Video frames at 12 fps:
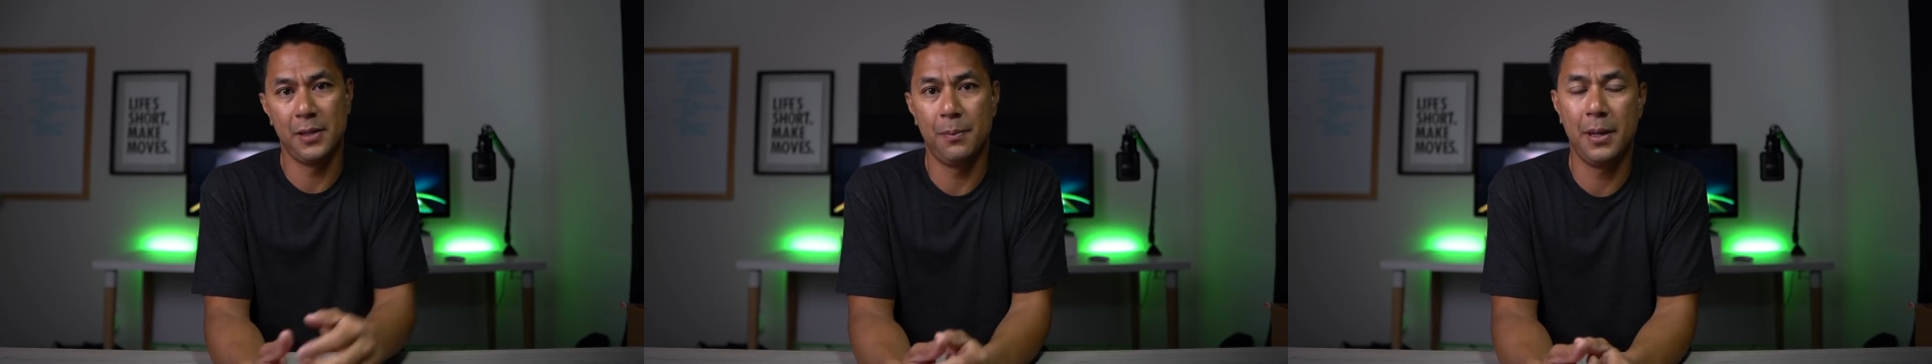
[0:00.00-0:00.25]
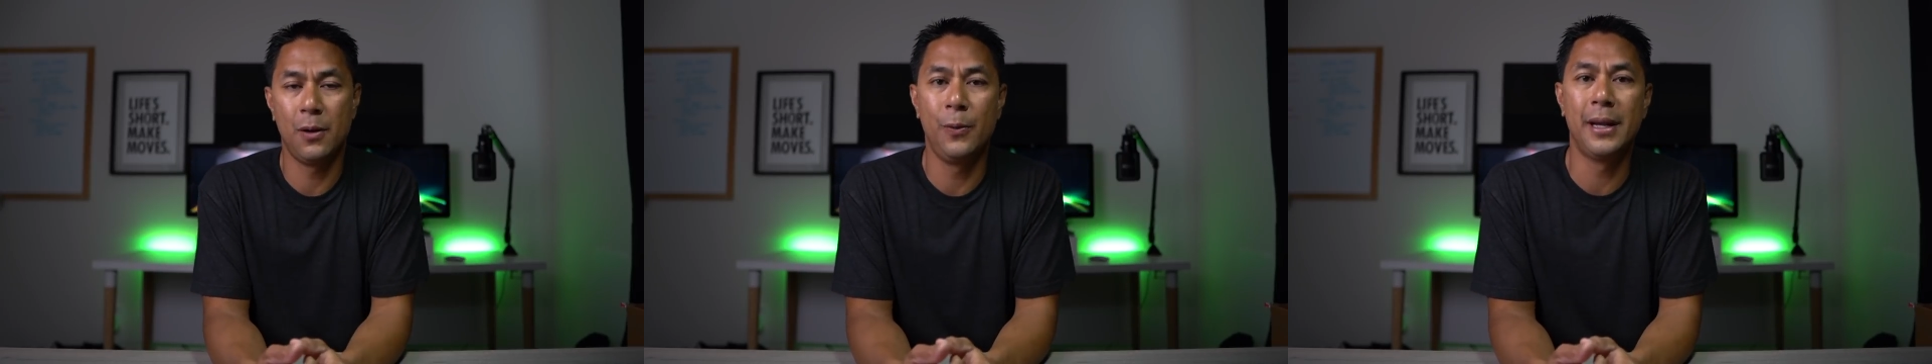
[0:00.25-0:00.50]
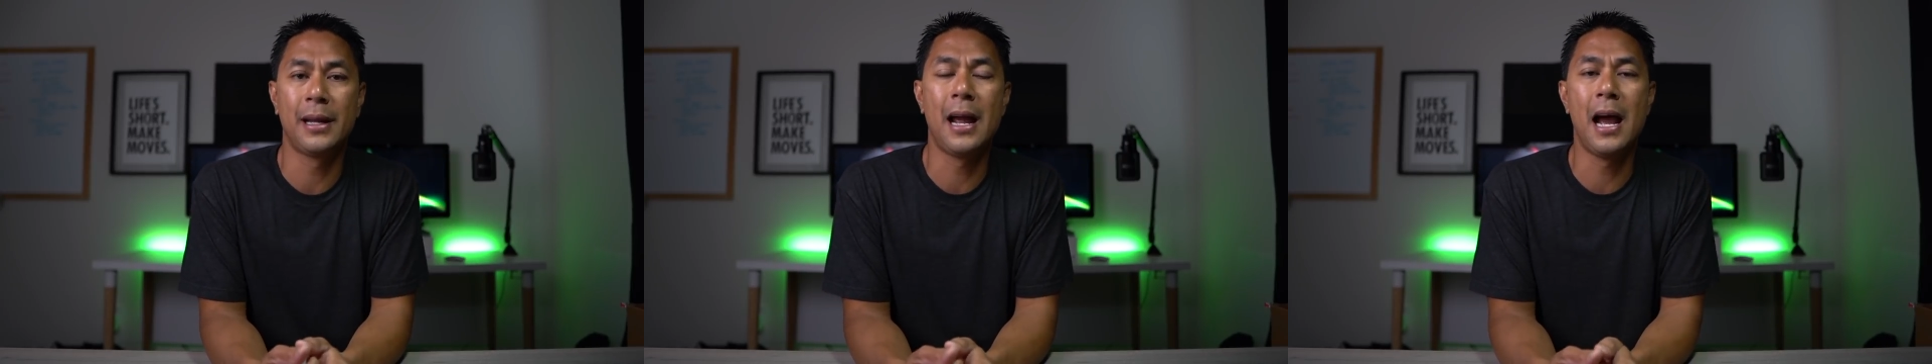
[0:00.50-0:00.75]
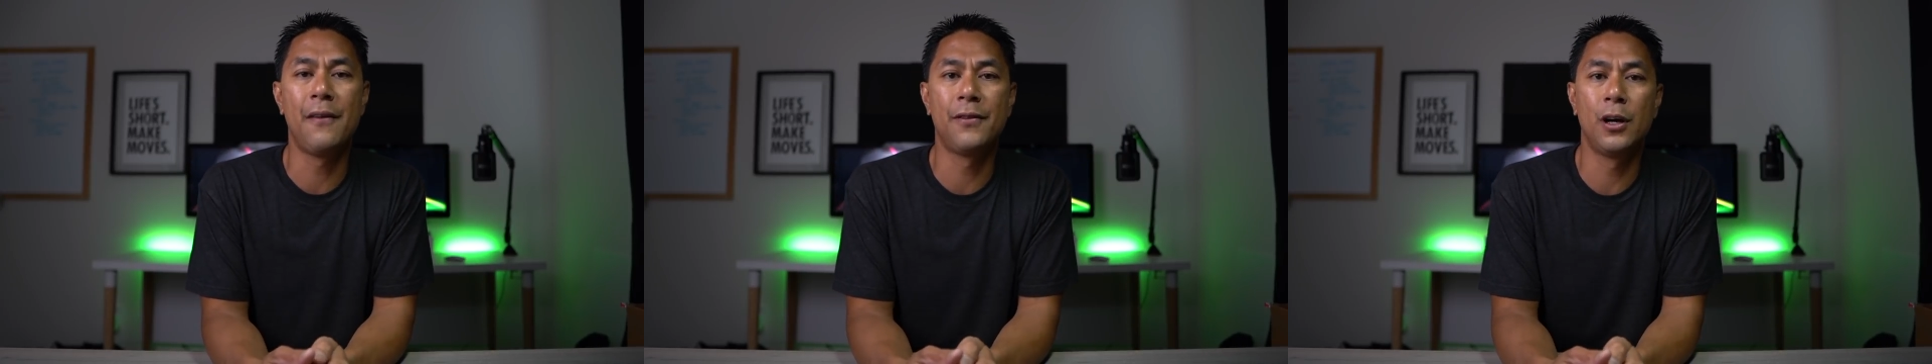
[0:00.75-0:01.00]
about a week and a
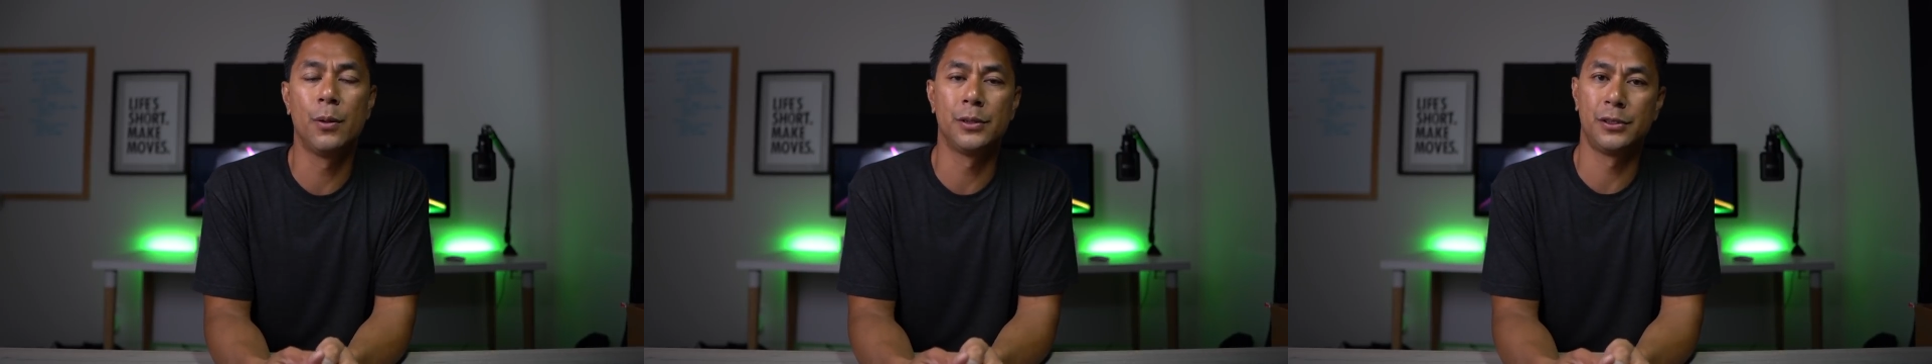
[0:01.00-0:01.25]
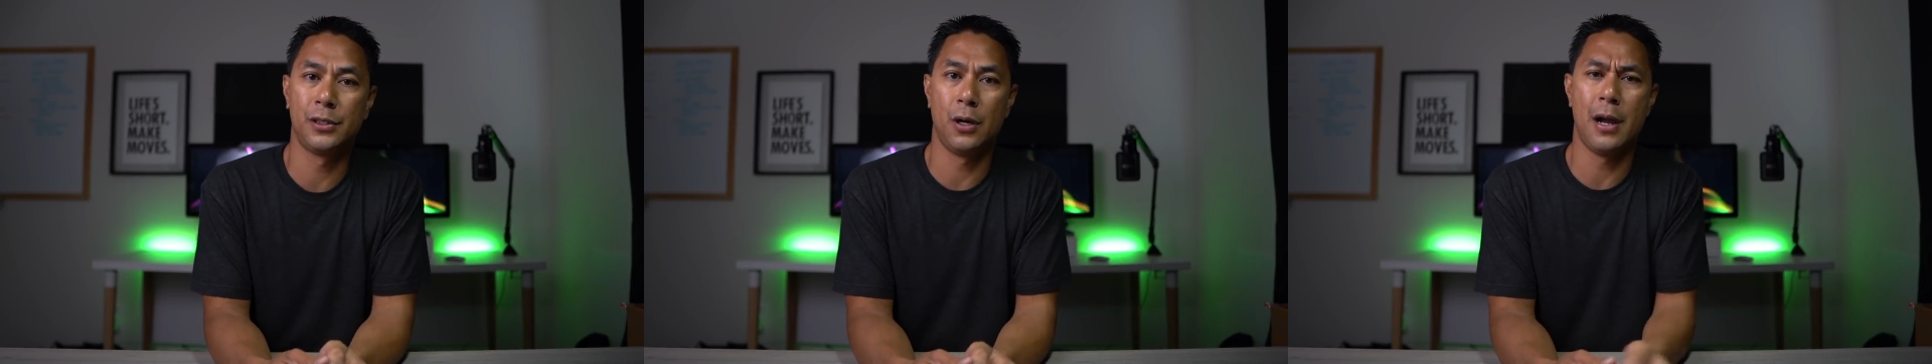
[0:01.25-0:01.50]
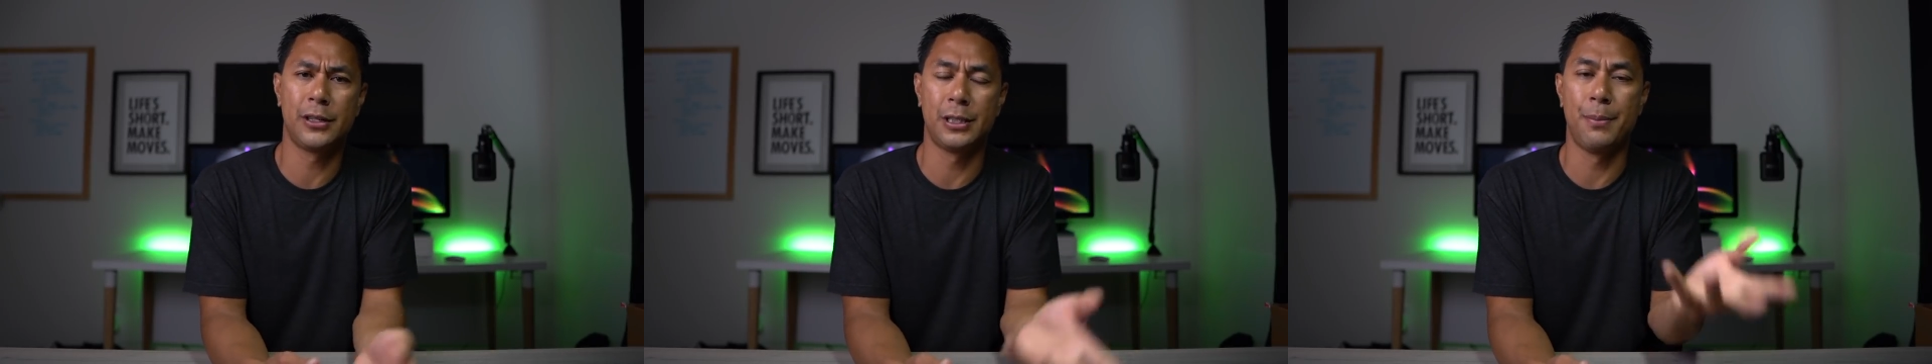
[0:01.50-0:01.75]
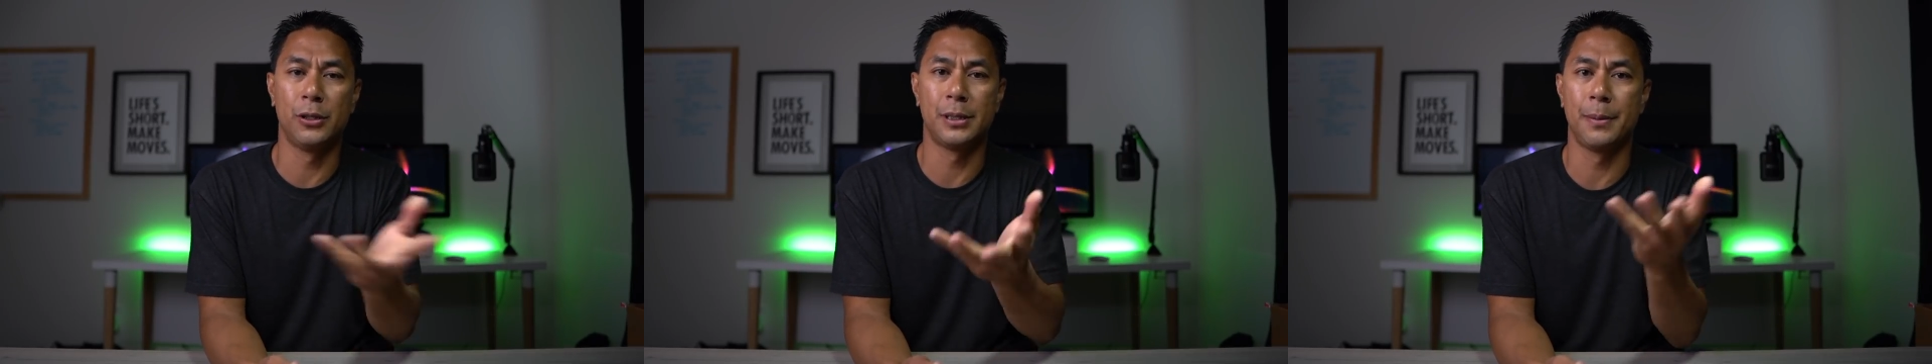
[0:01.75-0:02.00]
half ago or so. I
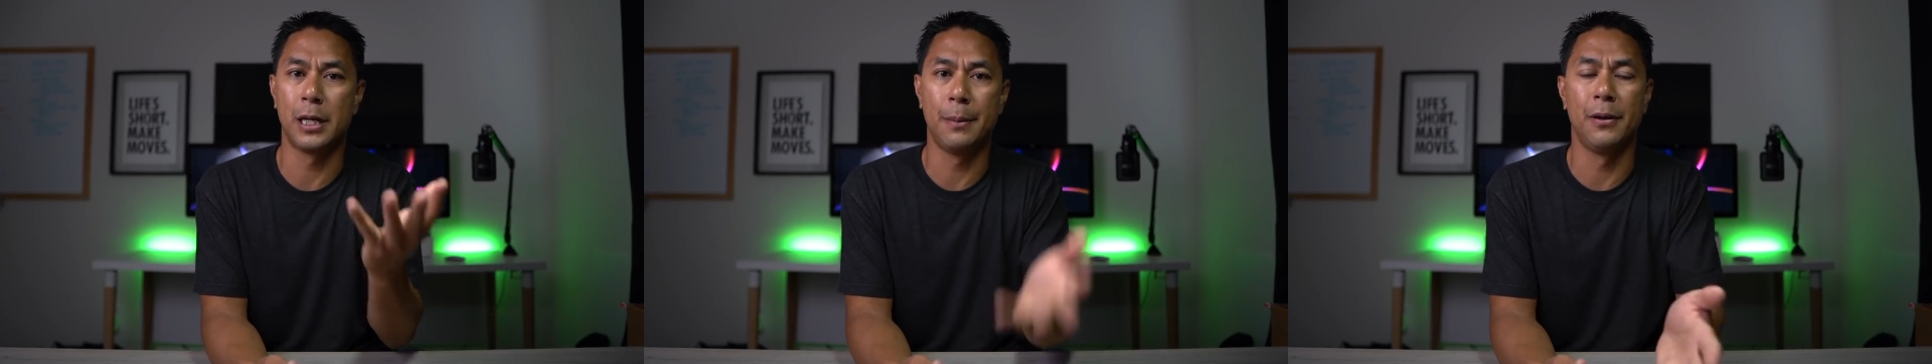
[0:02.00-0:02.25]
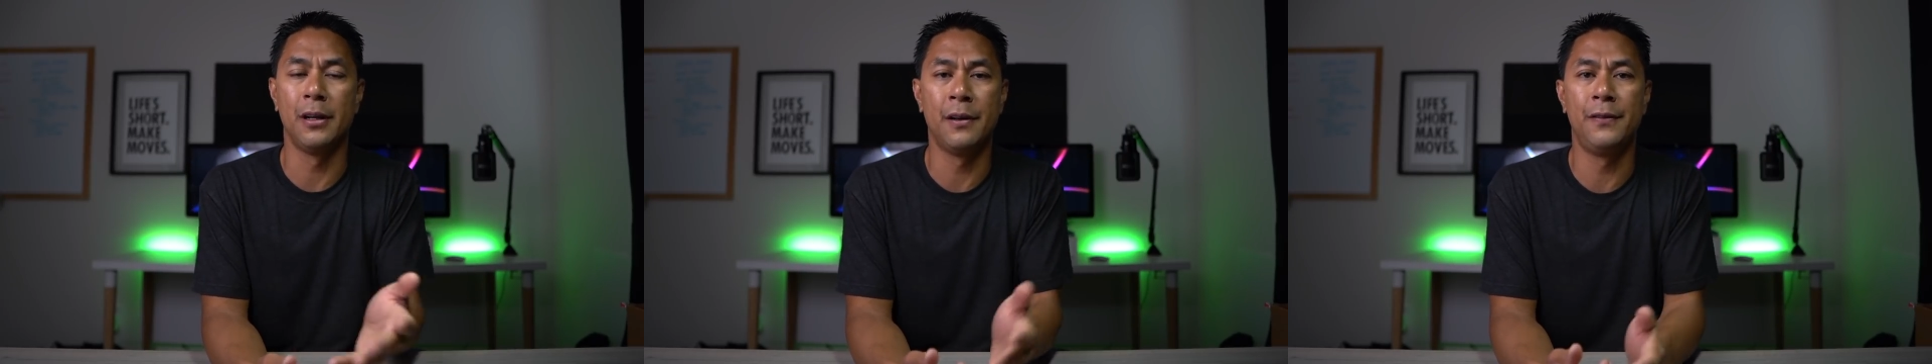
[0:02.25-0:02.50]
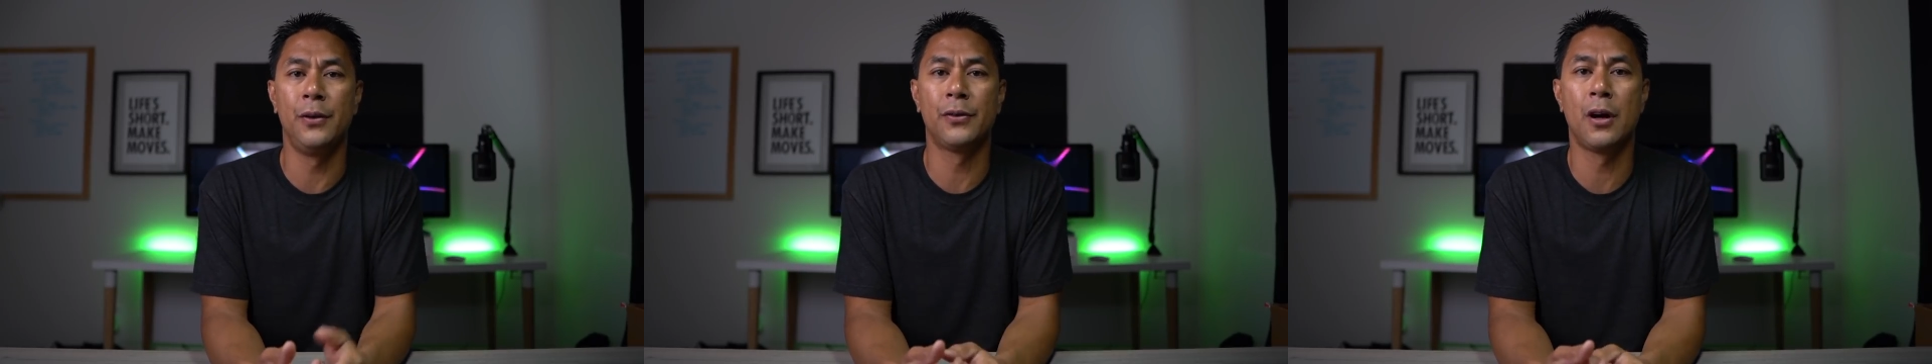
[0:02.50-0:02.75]
actually posted up a couple interviews